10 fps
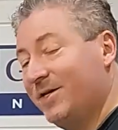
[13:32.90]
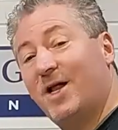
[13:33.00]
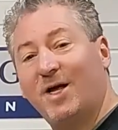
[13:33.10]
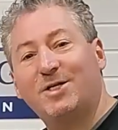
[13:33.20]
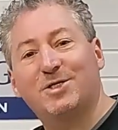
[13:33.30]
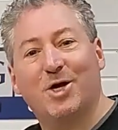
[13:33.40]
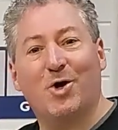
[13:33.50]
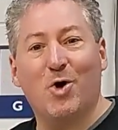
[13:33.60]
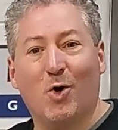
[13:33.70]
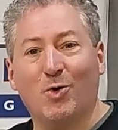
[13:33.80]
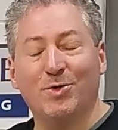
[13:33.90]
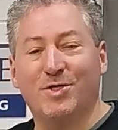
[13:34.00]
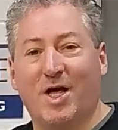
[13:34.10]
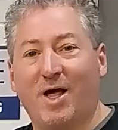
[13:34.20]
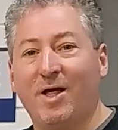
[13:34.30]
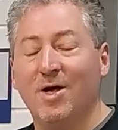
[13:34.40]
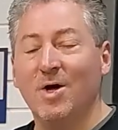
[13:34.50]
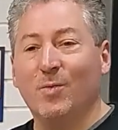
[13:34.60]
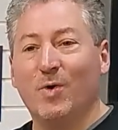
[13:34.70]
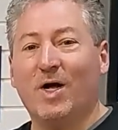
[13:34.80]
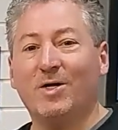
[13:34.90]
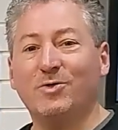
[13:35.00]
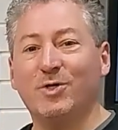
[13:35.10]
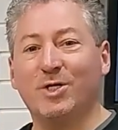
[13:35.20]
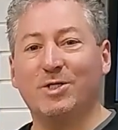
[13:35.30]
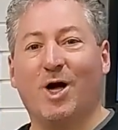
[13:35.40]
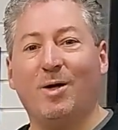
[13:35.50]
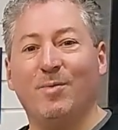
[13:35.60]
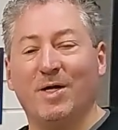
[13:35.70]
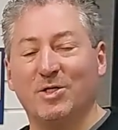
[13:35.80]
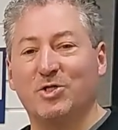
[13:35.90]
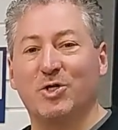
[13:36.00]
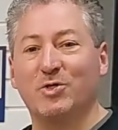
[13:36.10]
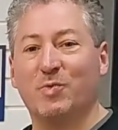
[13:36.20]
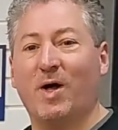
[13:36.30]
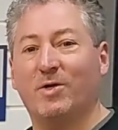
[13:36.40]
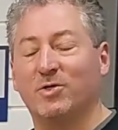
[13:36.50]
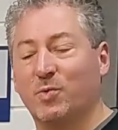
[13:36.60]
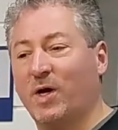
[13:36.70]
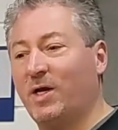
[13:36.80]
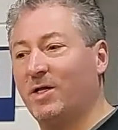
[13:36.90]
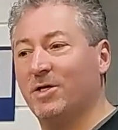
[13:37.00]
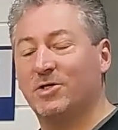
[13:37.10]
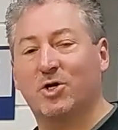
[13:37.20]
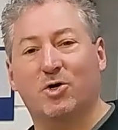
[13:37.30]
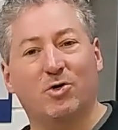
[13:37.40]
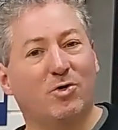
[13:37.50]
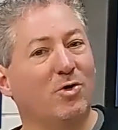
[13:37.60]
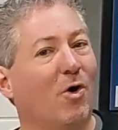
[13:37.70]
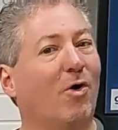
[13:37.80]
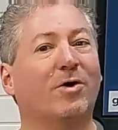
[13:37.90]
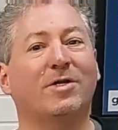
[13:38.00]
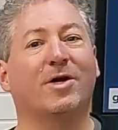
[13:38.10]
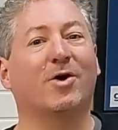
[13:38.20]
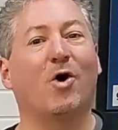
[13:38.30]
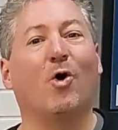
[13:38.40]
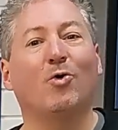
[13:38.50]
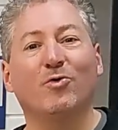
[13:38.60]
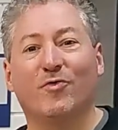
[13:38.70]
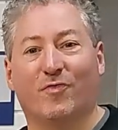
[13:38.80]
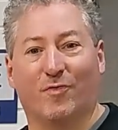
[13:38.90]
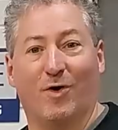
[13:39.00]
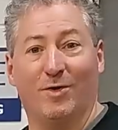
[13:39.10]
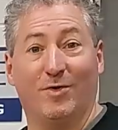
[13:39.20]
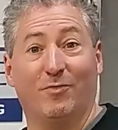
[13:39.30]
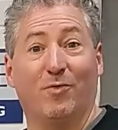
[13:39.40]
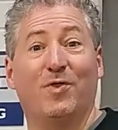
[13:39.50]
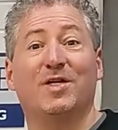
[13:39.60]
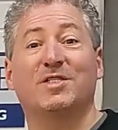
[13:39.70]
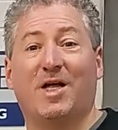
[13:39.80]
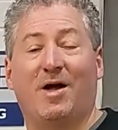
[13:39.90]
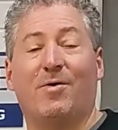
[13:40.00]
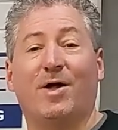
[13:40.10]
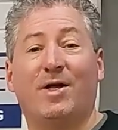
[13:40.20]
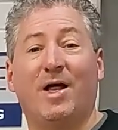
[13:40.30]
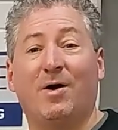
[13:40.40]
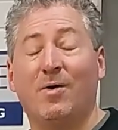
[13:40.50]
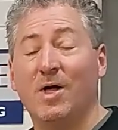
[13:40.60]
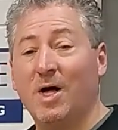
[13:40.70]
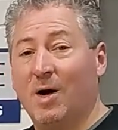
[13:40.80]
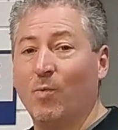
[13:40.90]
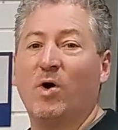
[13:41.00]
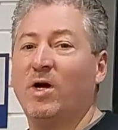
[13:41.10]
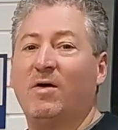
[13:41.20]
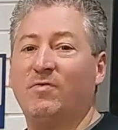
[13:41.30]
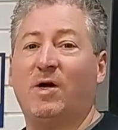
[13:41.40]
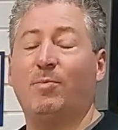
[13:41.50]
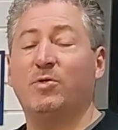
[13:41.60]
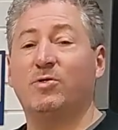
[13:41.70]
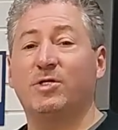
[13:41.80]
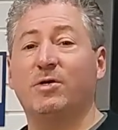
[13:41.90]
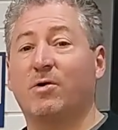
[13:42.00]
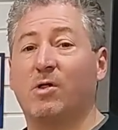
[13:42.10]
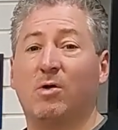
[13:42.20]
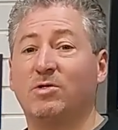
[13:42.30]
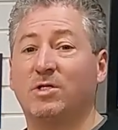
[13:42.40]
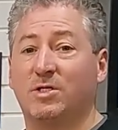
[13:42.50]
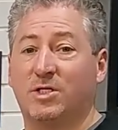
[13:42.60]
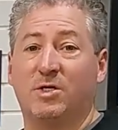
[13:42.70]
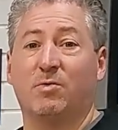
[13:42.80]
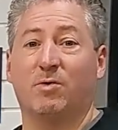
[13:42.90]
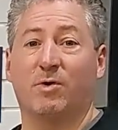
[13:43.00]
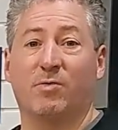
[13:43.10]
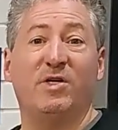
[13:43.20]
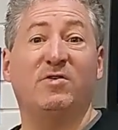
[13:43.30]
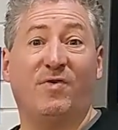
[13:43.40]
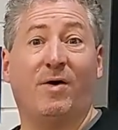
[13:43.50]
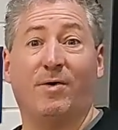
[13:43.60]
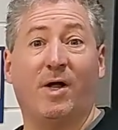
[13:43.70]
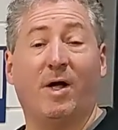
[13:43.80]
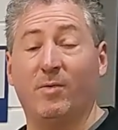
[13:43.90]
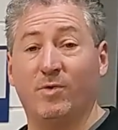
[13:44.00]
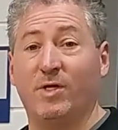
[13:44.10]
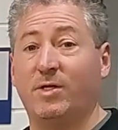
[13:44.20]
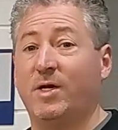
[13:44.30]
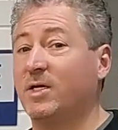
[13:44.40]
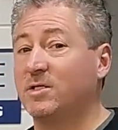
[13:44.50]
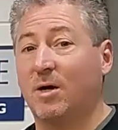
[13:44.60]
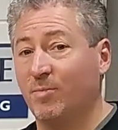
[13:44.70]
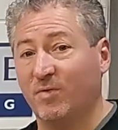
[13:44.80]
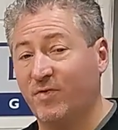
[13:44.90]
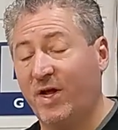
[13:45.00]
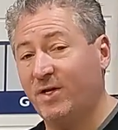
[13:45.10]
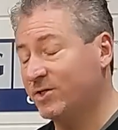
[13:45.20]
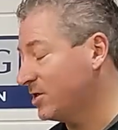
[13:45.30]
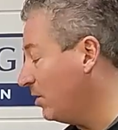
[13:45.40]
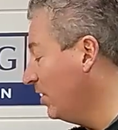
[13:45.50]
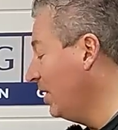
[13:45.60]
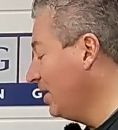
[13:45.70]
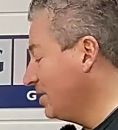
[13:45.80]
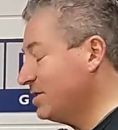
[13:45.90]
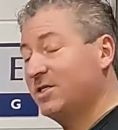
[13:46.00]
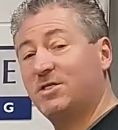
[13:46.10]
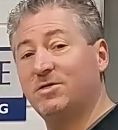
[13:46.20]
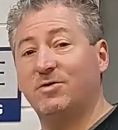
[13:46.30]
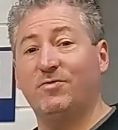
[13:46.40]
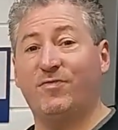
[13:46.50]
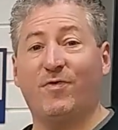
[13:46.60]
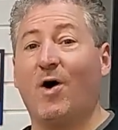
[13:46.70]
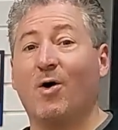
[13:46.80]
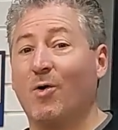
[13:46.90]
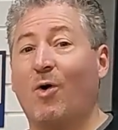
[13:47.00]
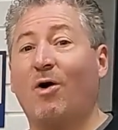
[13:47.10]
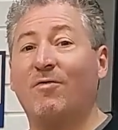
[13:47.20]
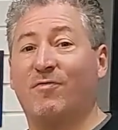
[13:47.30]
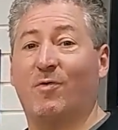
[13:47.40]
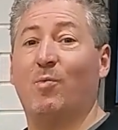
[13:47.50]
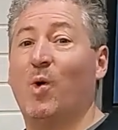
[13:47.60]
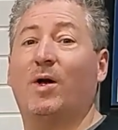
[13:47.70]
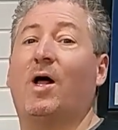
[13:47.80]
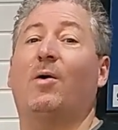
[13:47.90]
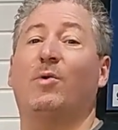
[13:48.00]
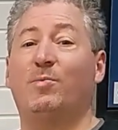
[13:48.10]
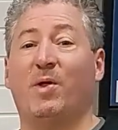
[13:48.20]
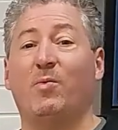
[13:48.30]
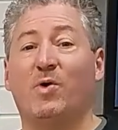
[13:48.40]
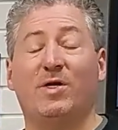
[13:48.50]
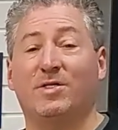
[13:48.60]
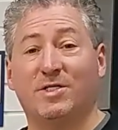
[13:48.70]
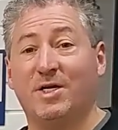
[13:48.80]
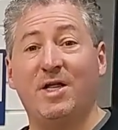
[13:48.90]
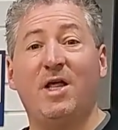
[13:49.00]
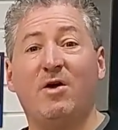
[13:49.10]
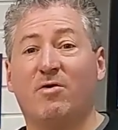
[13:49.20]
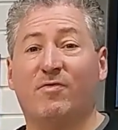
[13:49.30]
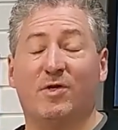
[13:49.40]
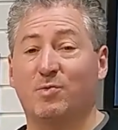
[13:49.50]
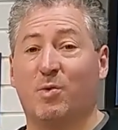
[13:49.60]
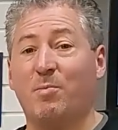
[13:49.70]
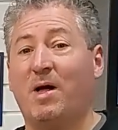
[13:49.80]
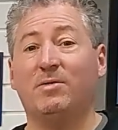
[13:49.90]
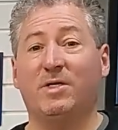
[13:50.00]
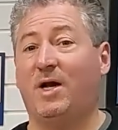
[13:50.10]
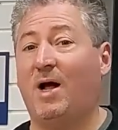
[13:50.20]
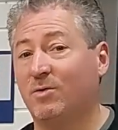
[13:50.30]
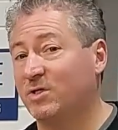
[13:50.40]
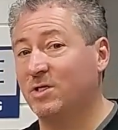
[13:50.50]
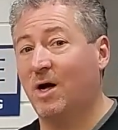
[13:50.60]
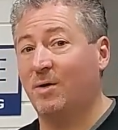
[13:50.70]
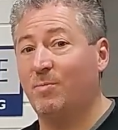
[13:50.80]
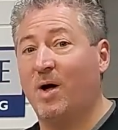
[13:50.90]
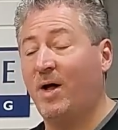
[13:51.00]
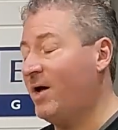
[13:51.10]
a nice cold day. Well, actually the timing is just right because we're getting this Arctic cold front through this area now, and we're going to have temperatures here close to 0 degrees Fahrenheit within the next couple of days. So this isn't far off from what I would be witnessing here if this were mounted outside my